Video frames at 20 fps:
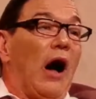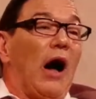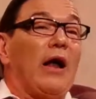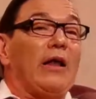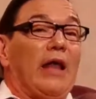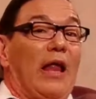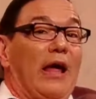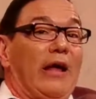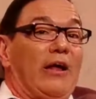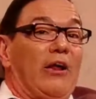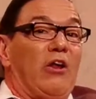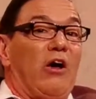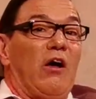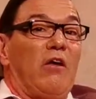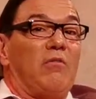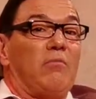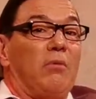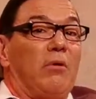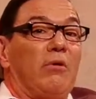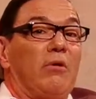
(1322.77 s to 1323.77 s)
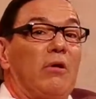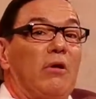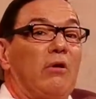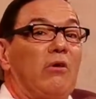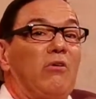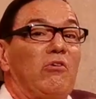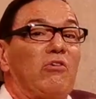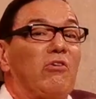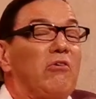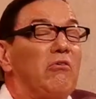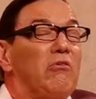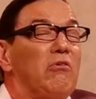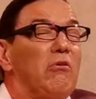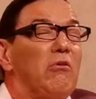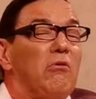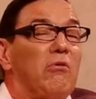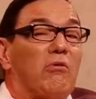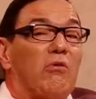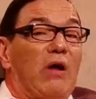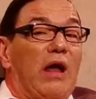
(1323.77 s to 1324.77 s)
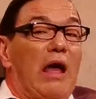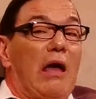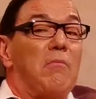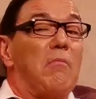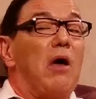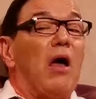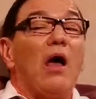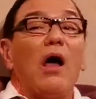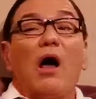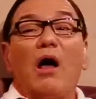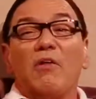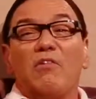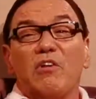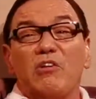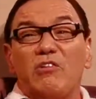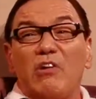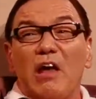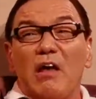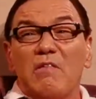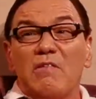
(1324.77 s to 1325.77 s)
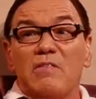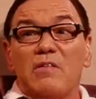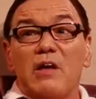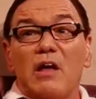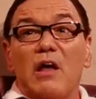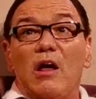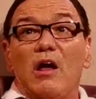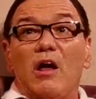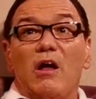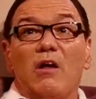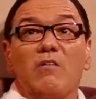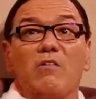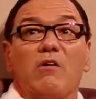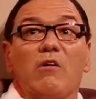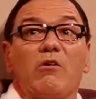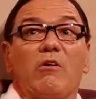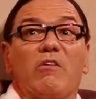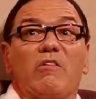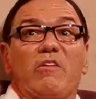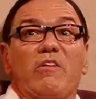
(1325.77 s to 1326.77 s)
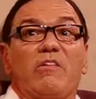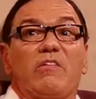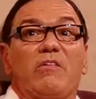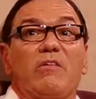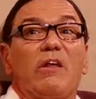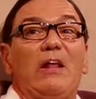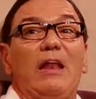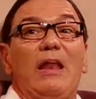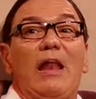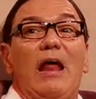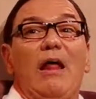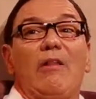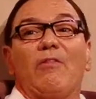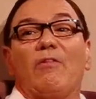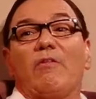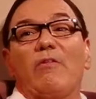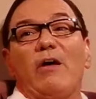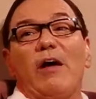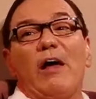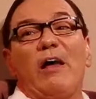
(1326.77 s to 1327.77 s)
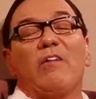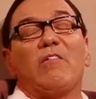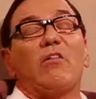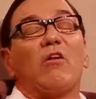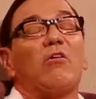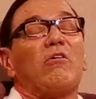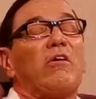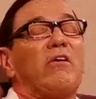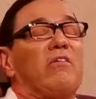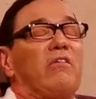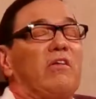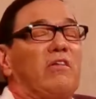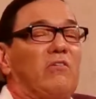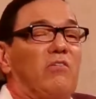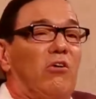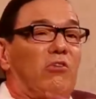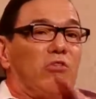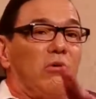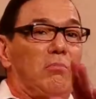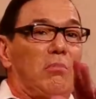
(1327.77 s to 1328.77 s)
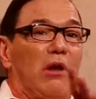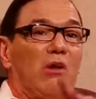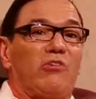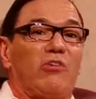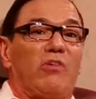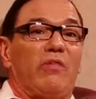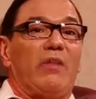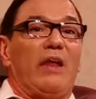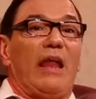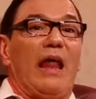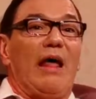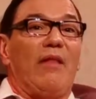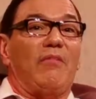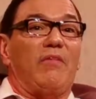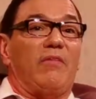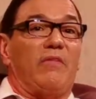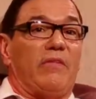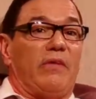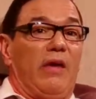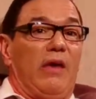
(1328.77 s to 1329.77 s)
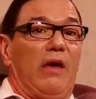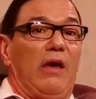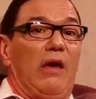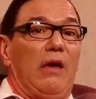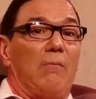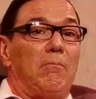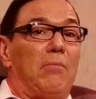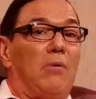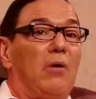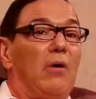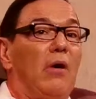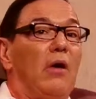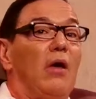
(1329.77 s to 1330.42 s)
I'd like a nice bungalow, don't you, Graham? I said, yes, as long as it's not a blot on the landscape.